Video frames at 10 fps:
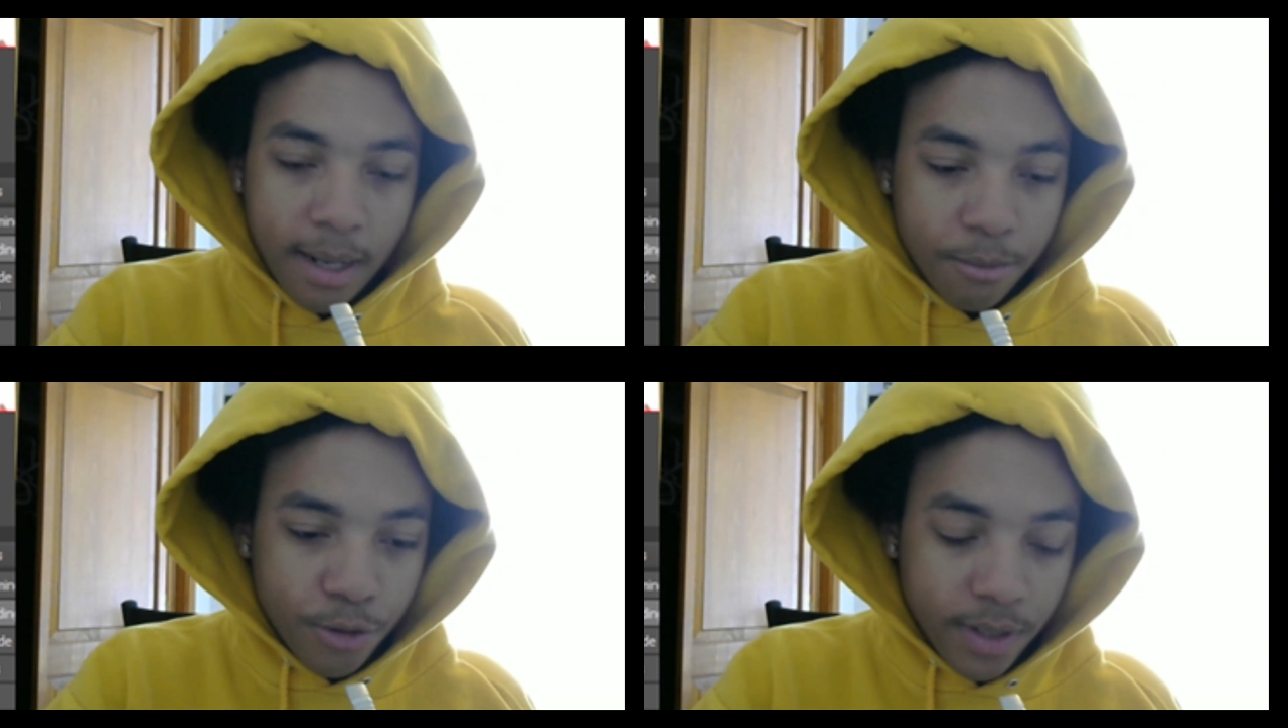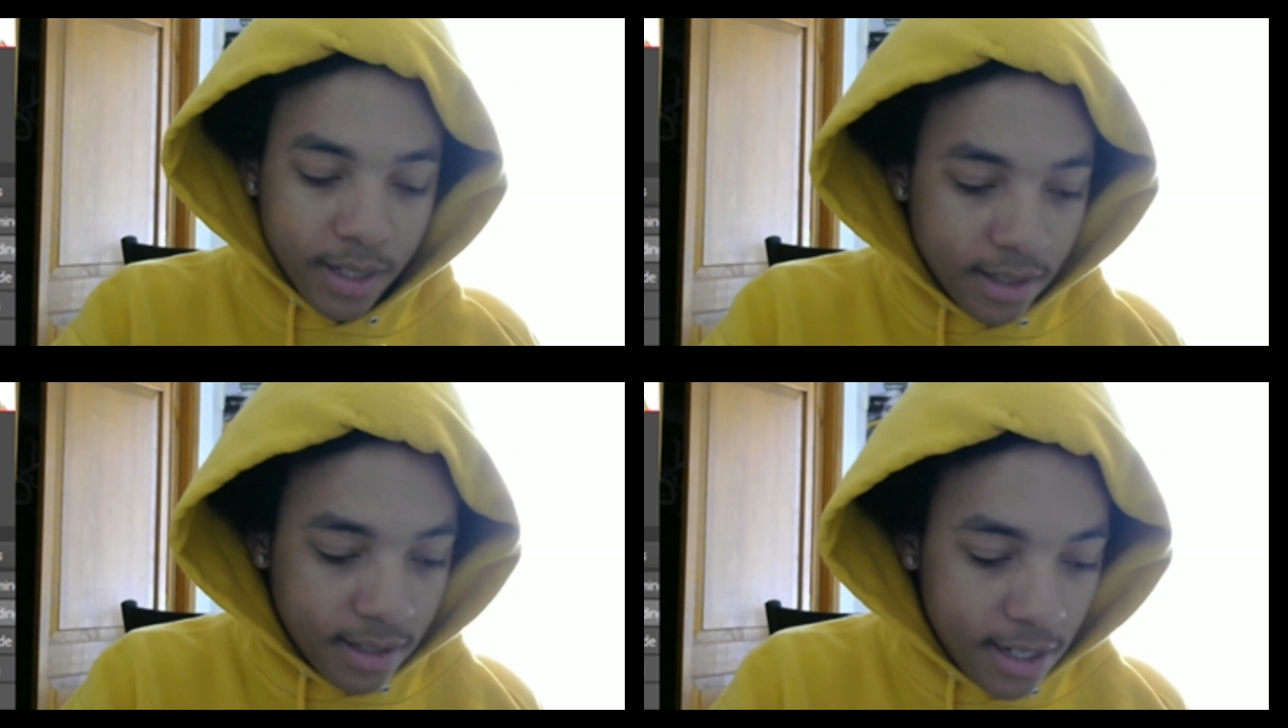I'm
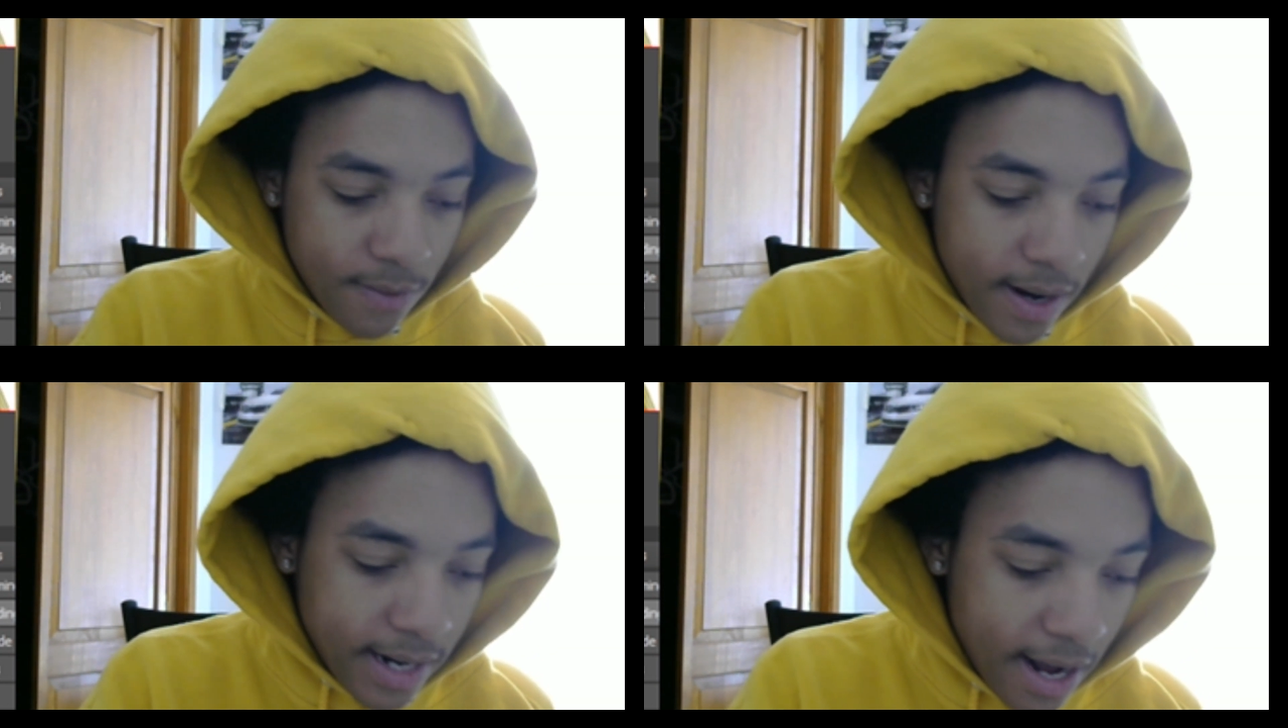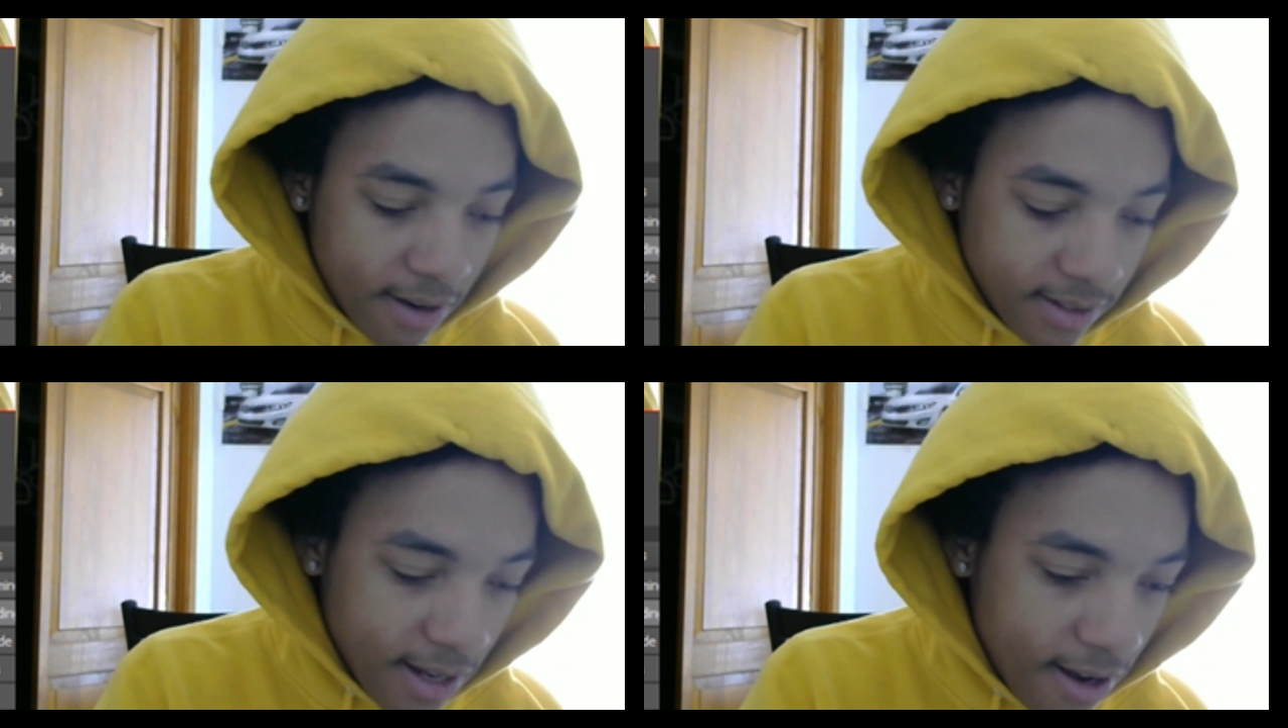drinking tea right now
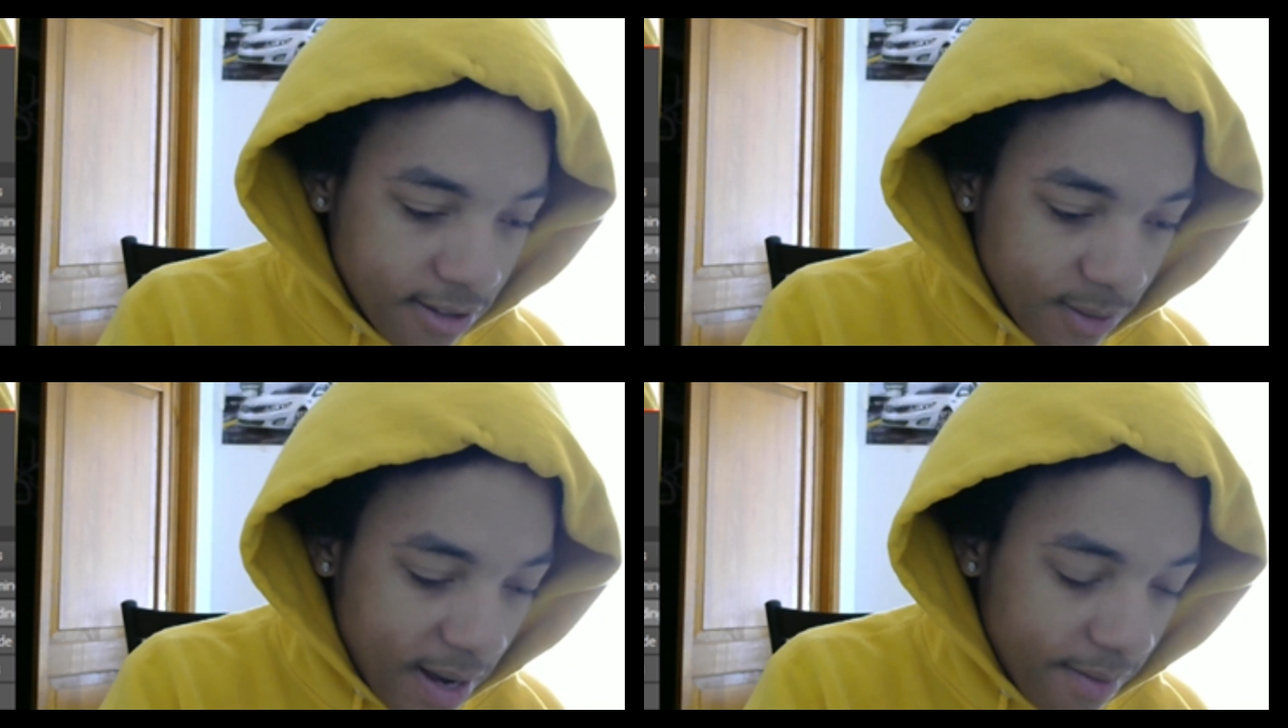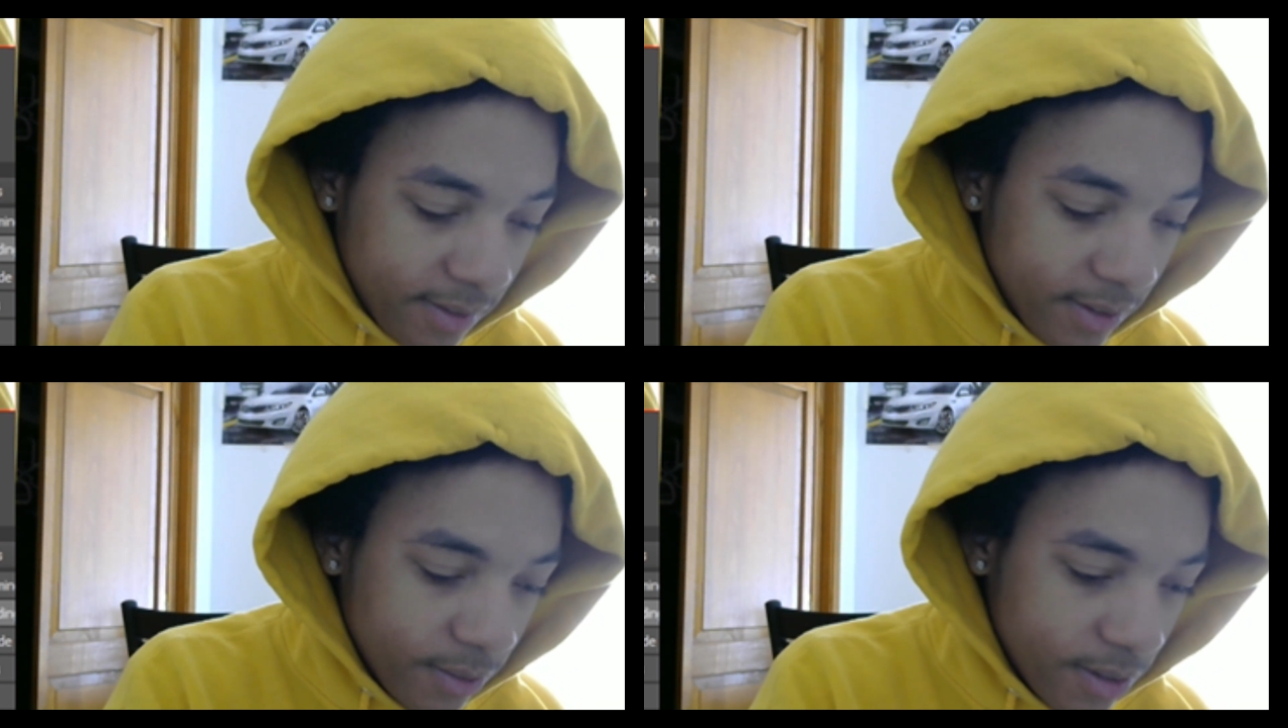because I also have a
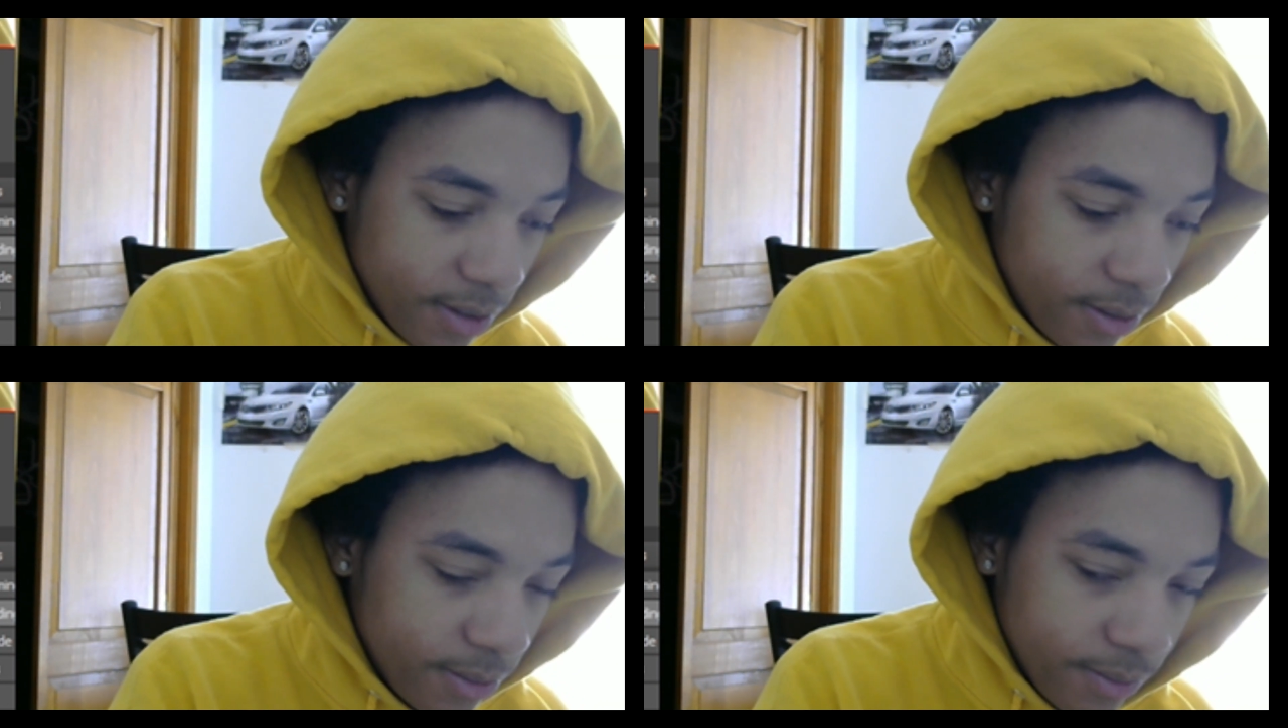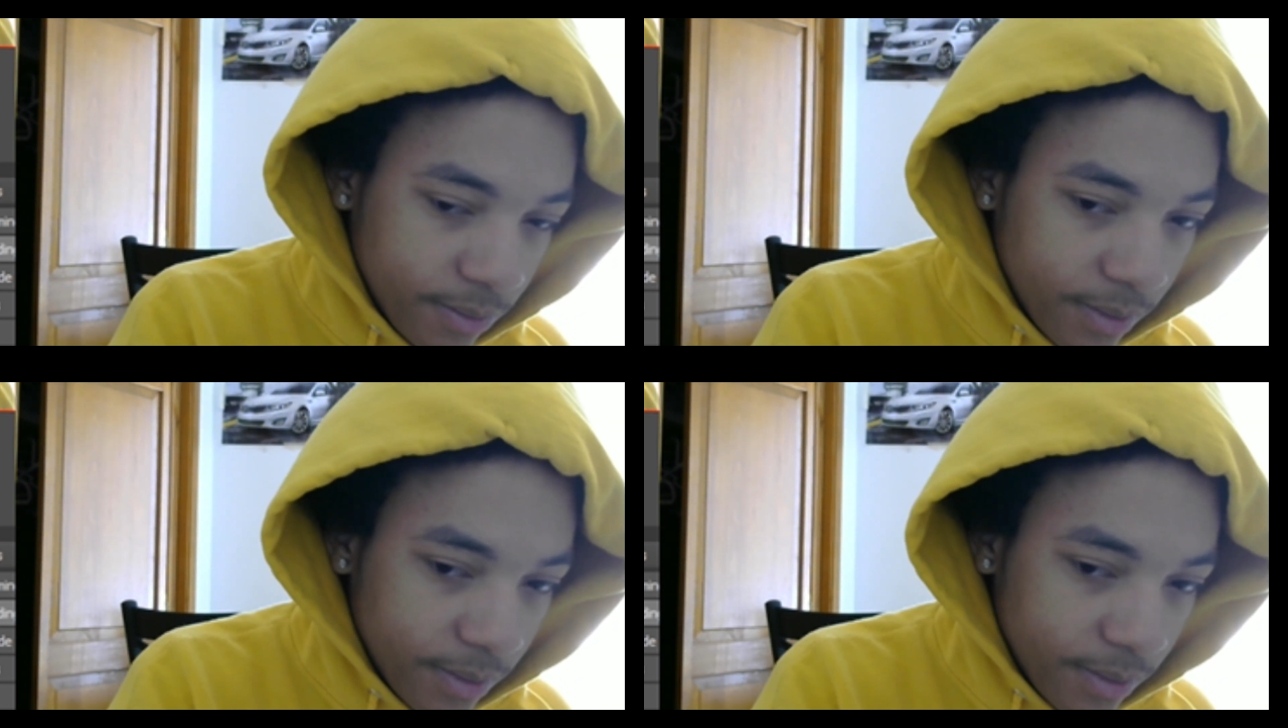little cold.